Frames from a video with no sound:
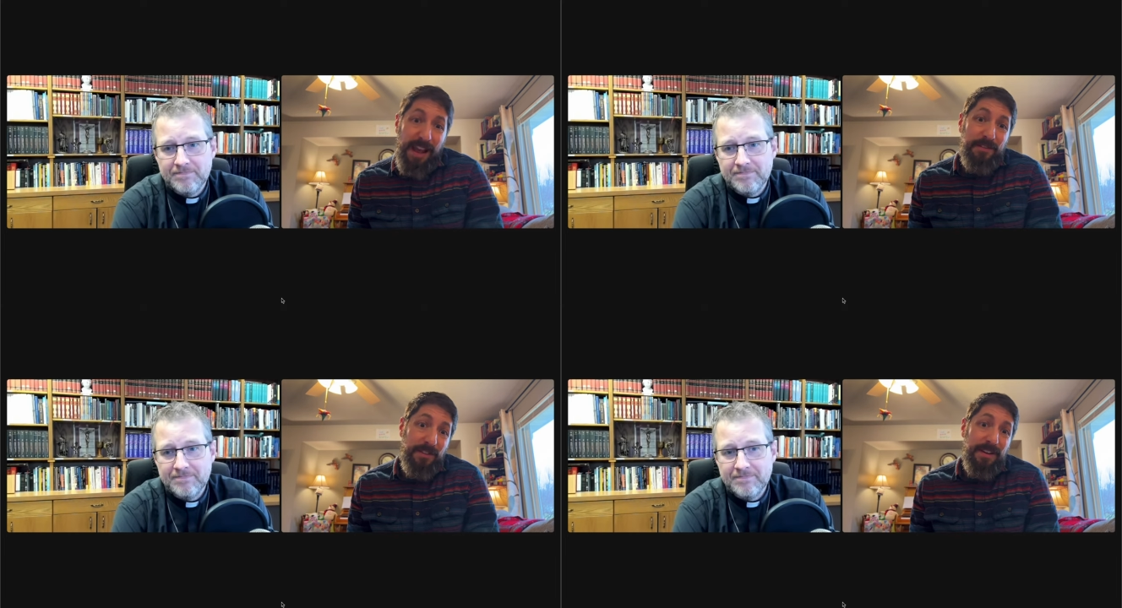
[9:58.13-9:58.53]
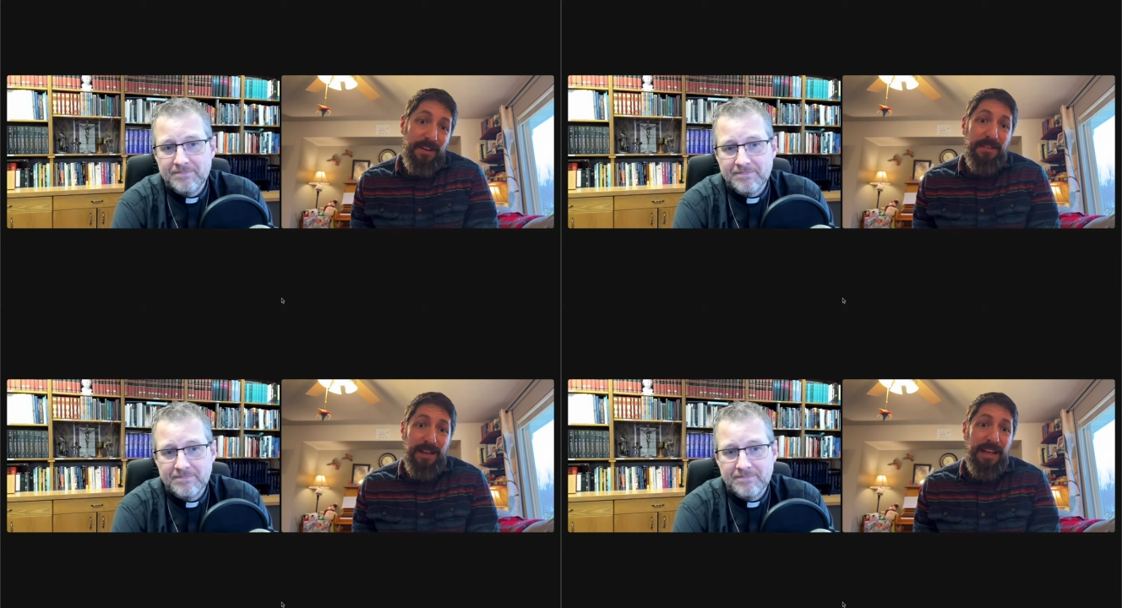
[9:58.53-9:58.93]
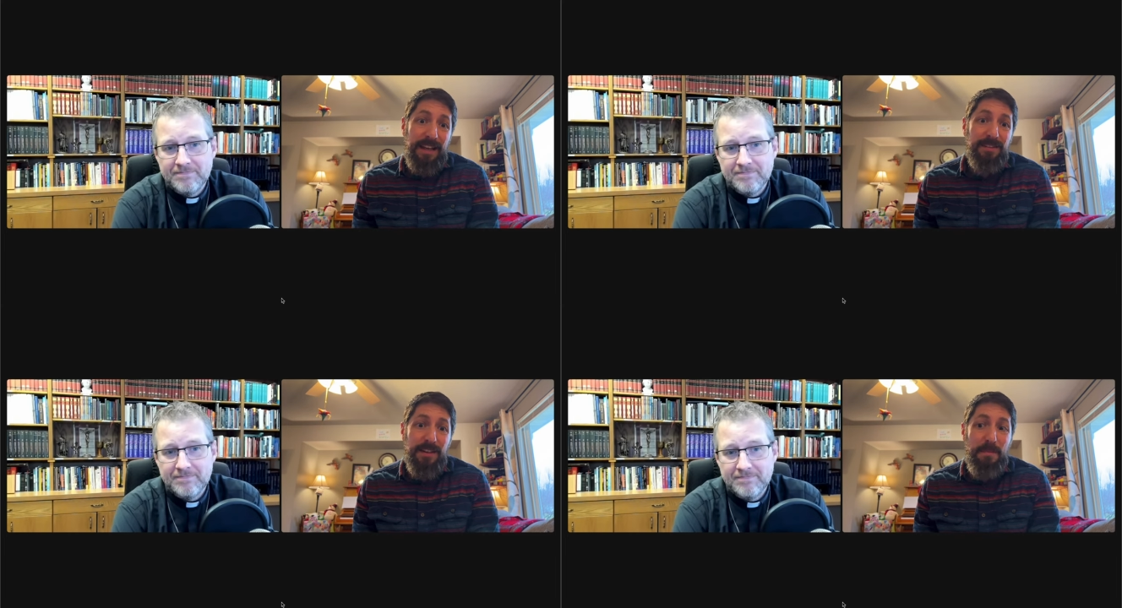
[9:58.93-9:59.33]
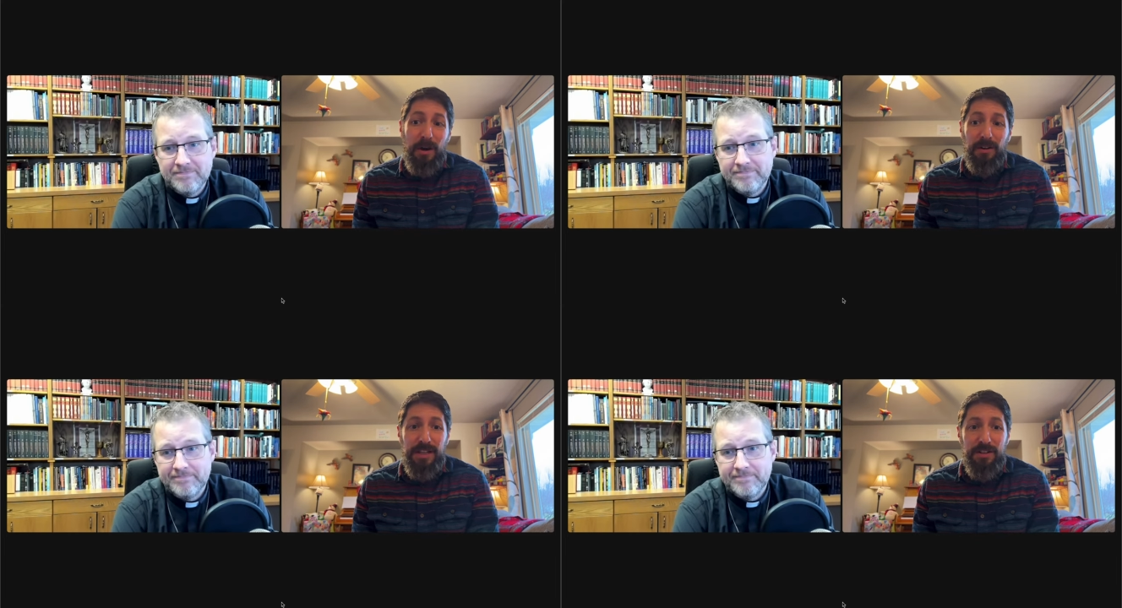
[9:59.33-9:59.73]
Speaker 1: that's for the the kings and the
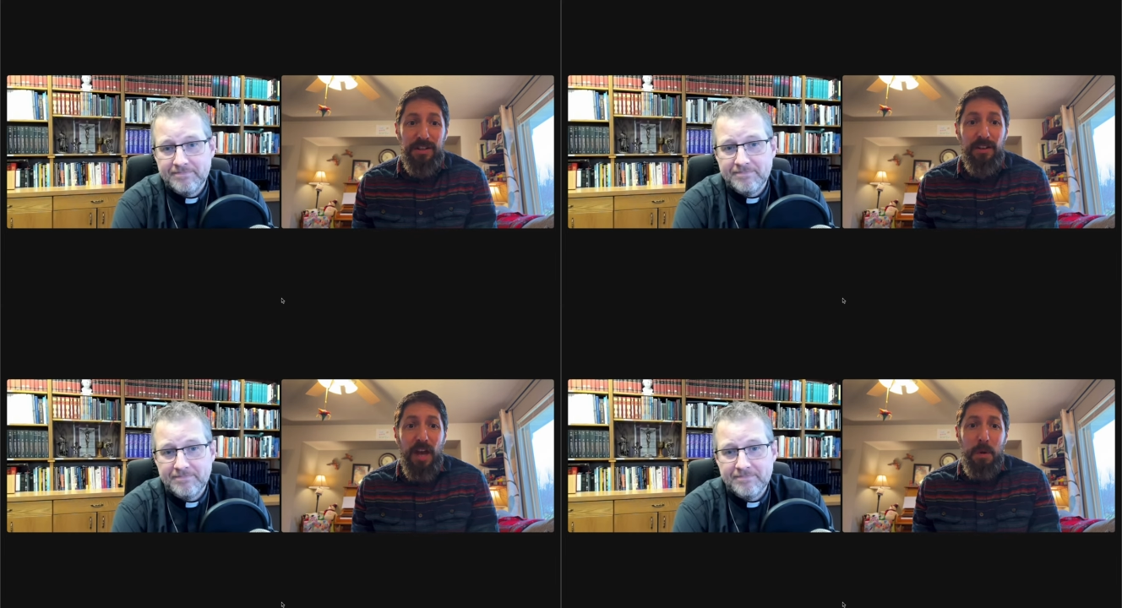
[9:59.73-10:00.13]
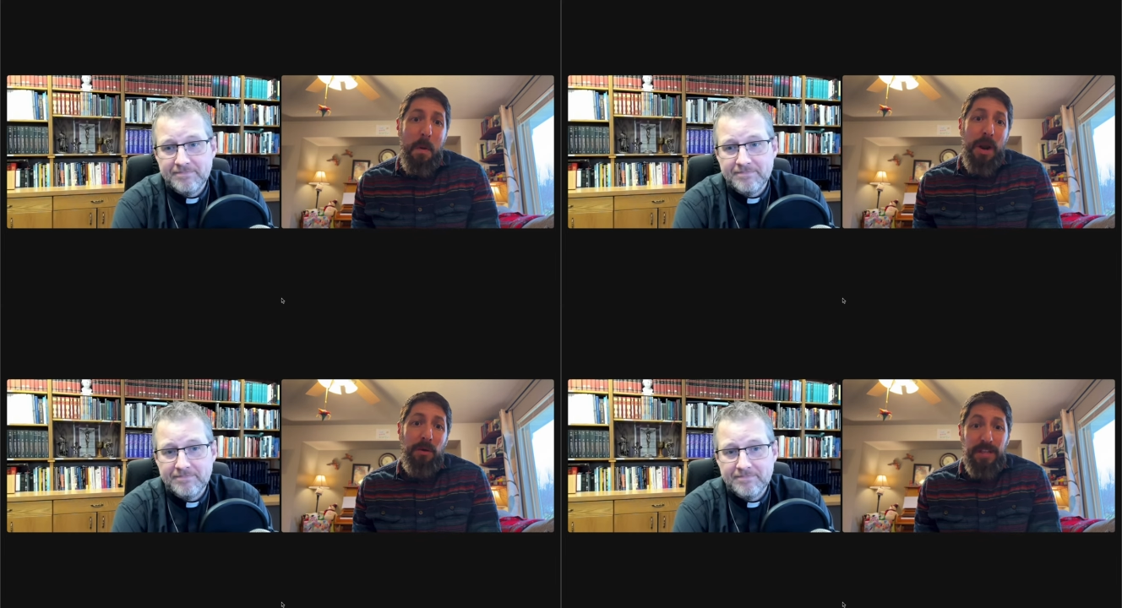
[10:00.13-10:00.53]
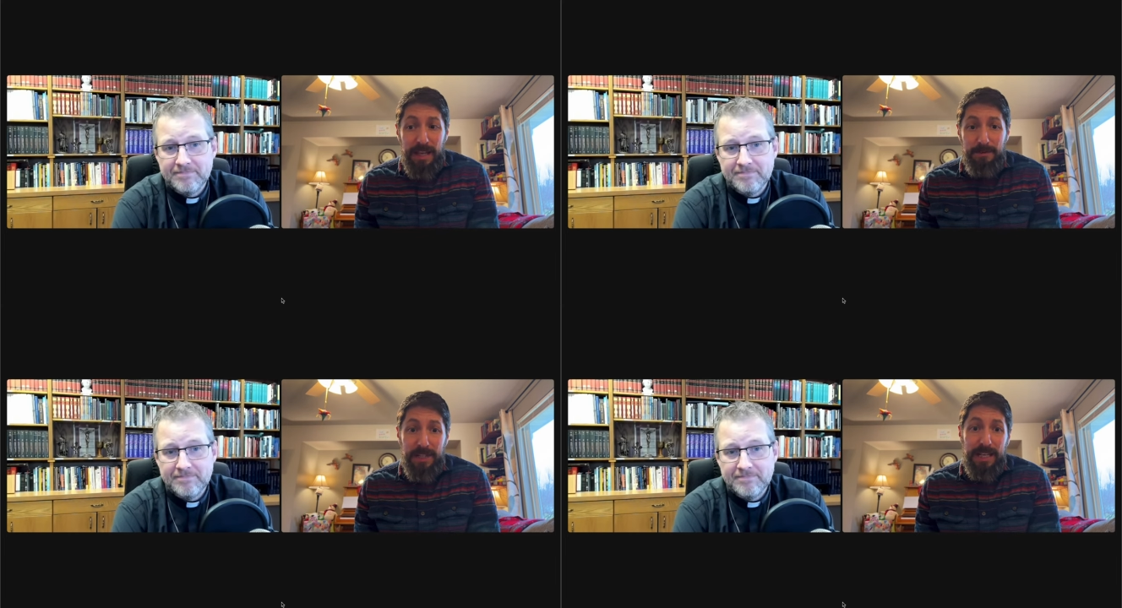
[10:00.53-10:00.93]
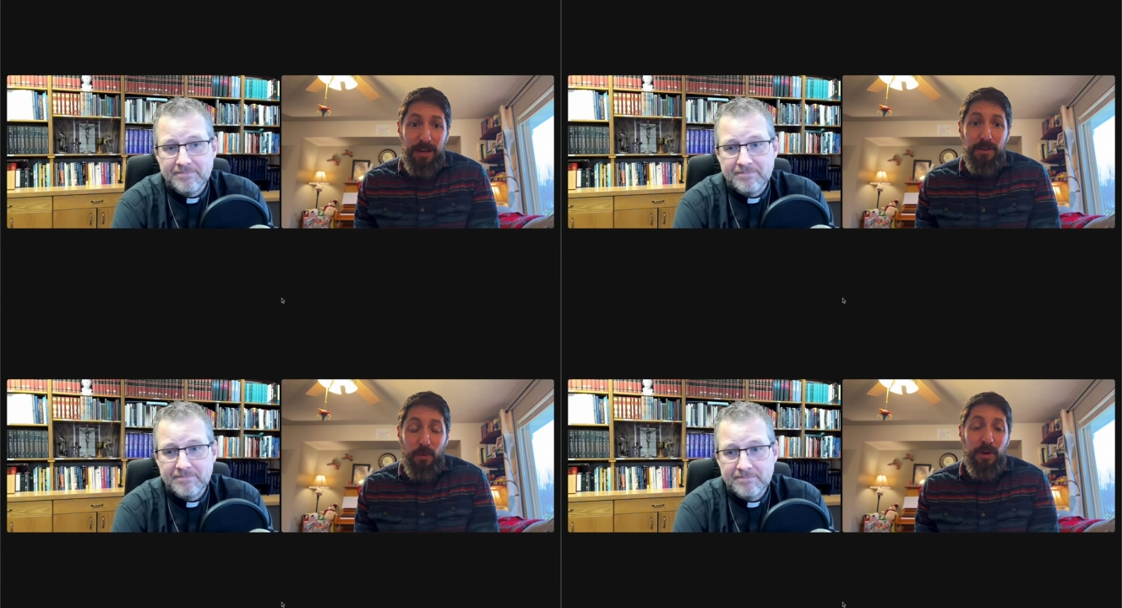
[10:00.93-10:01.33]
politicians. We went out to him to
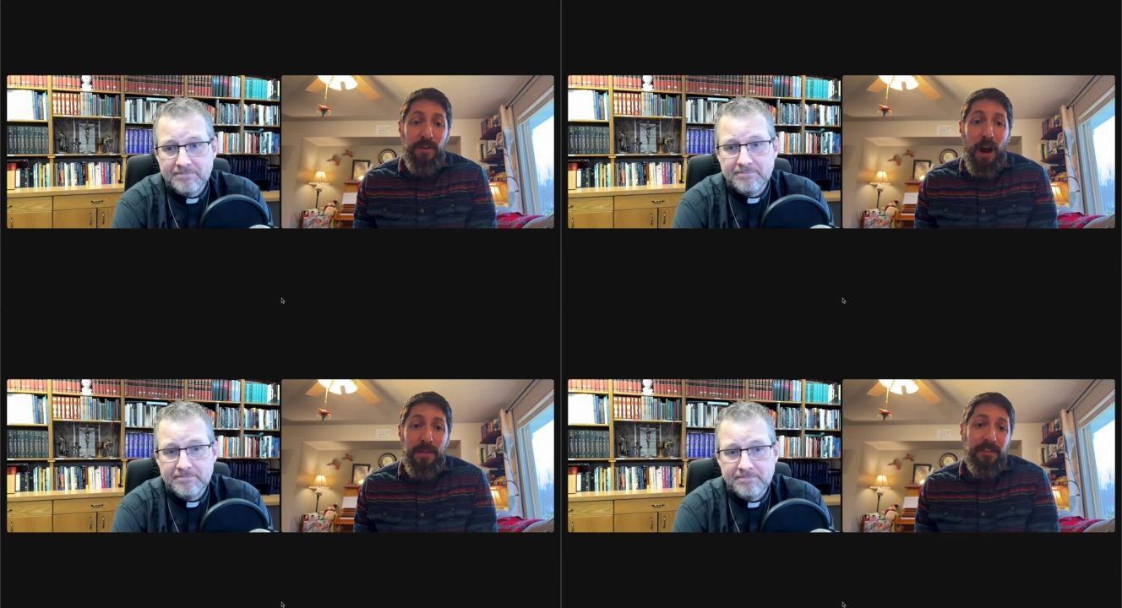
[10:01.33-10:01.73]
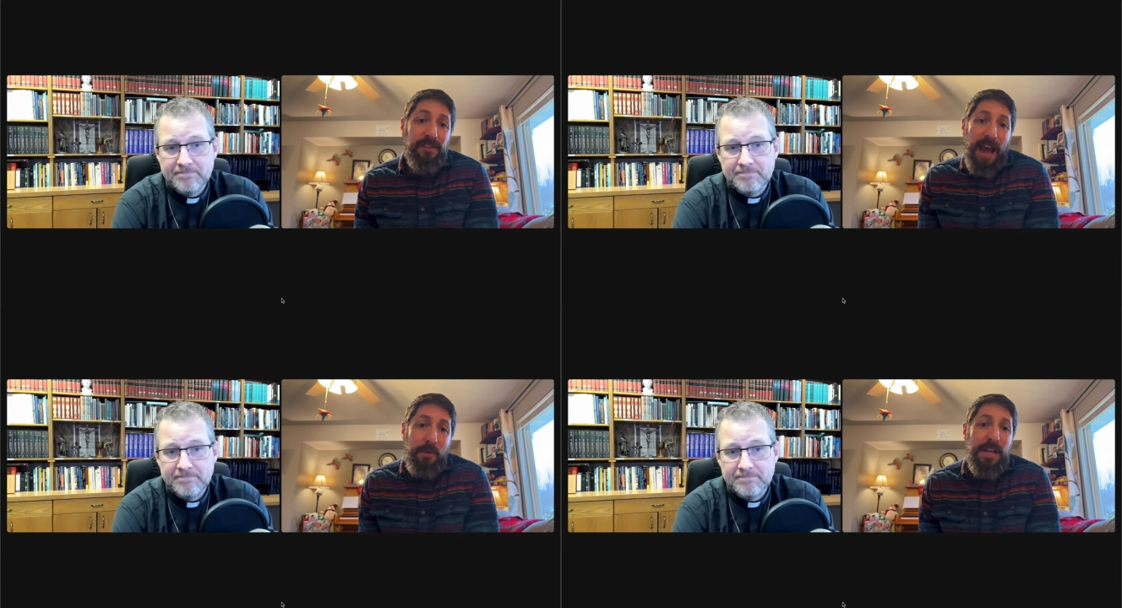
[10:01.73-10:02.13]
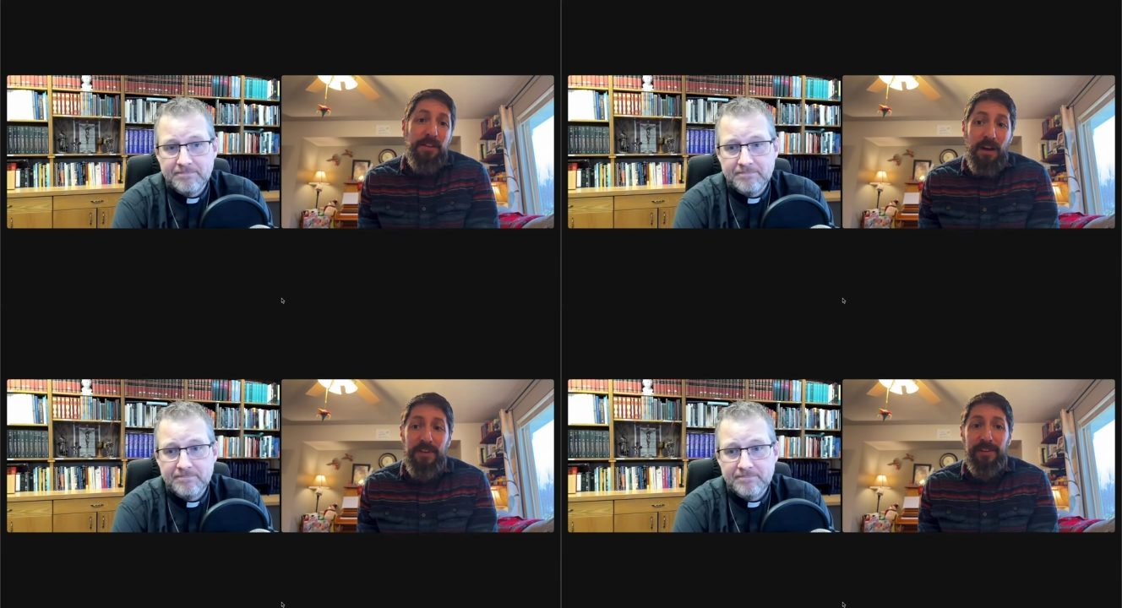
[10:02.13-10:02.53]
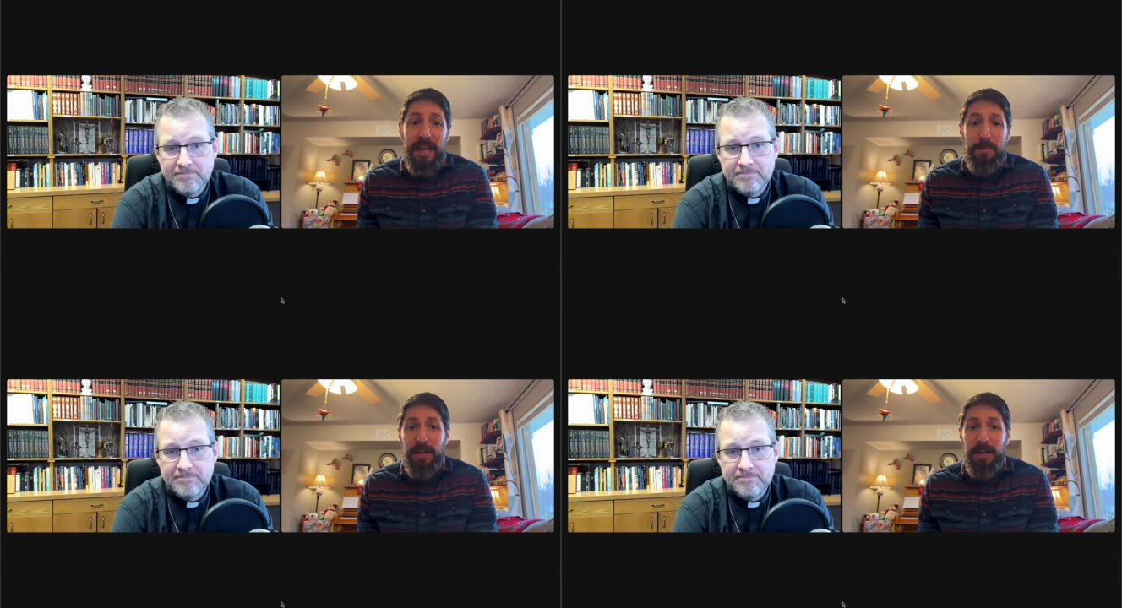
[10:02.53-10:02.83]
hear the word of God. This is how he loved his neighbor.